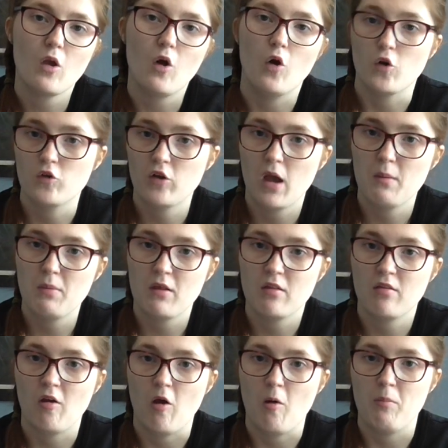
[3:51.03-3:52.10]
October,
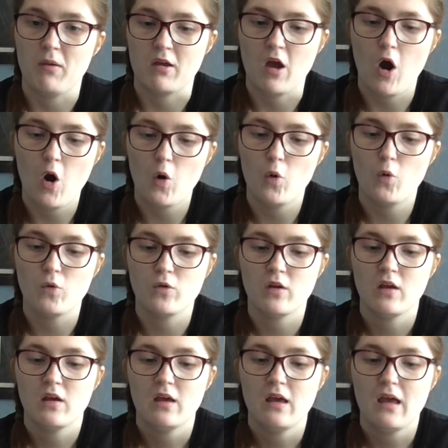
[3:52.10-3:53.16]
so it'll be
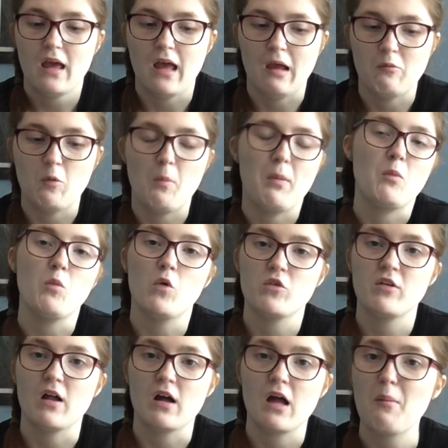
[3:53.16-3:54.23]
cold, and we'll be
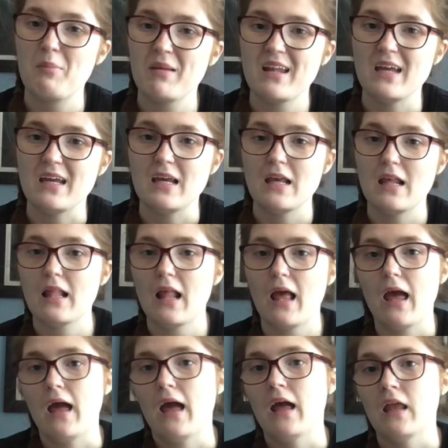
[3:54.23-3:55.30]
wanting our cup of teas
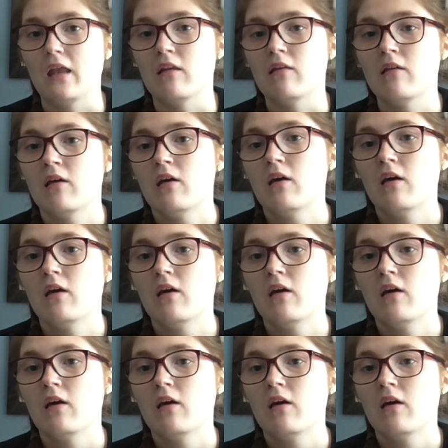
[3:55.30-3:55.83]
and